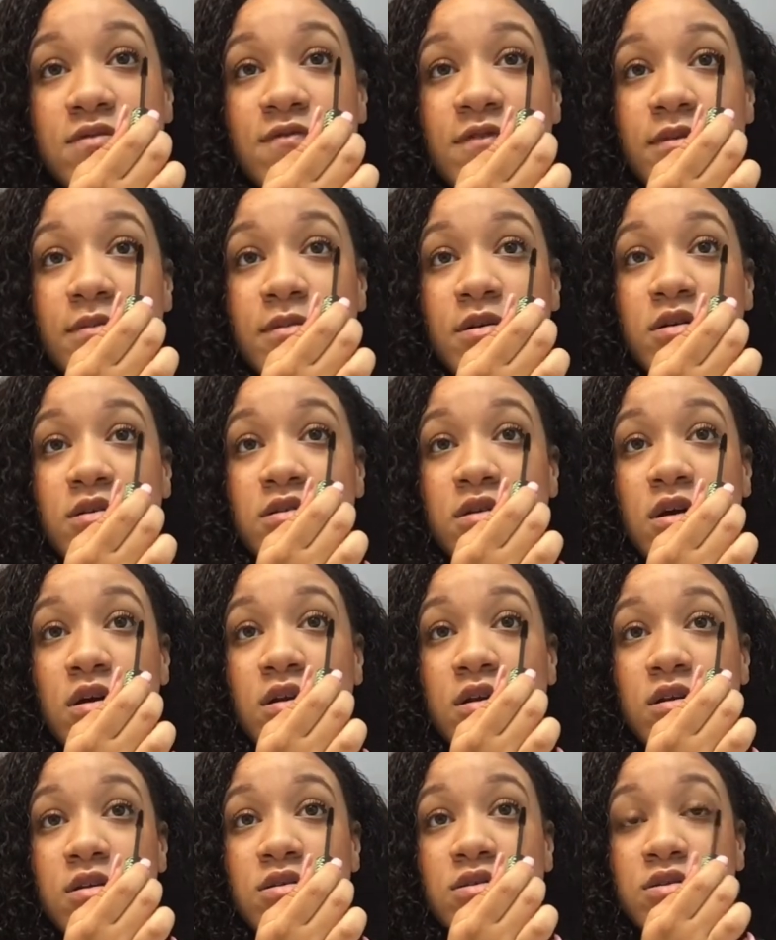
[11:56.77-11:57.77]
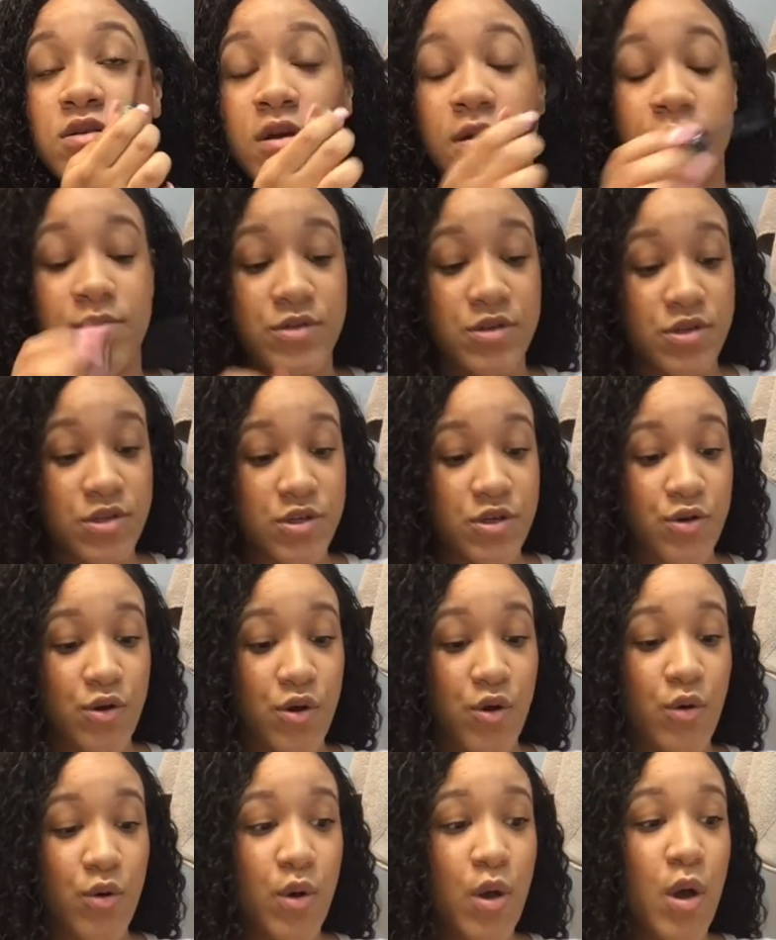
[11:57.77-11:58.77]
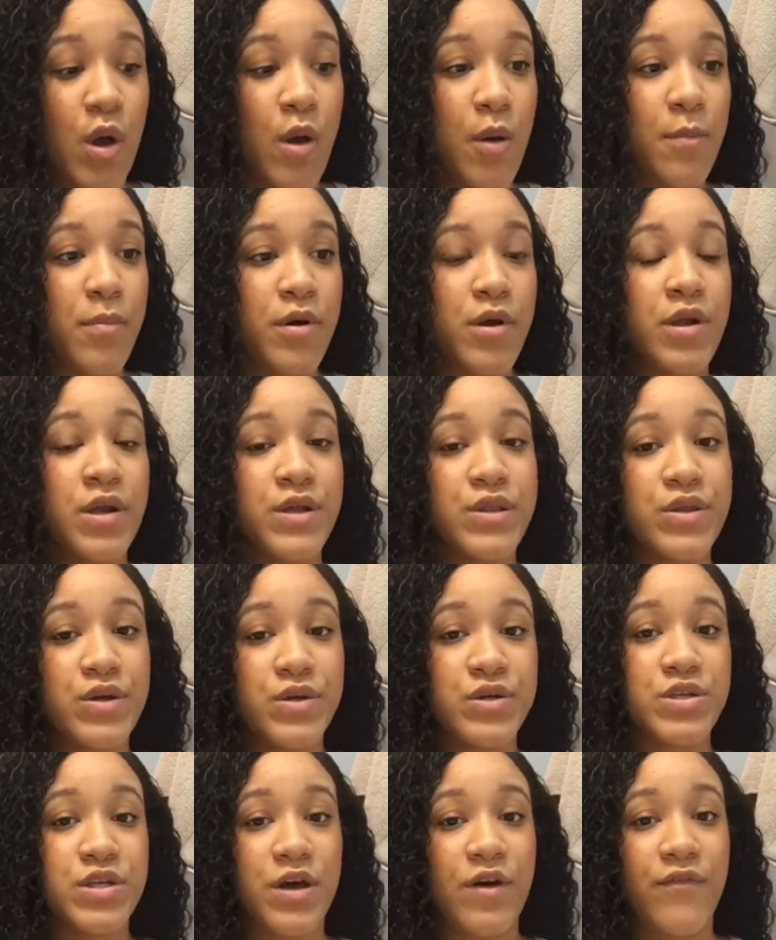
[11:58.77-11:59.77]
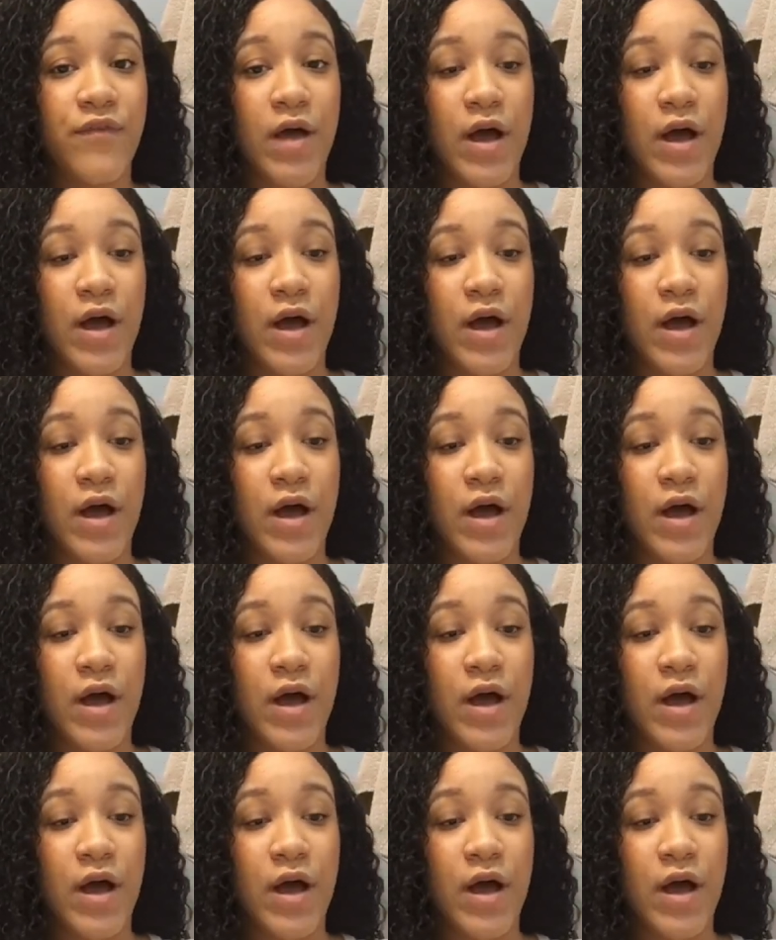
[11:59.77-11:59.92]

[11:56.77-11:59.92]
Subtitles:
females on Instagram just, you know, putting their self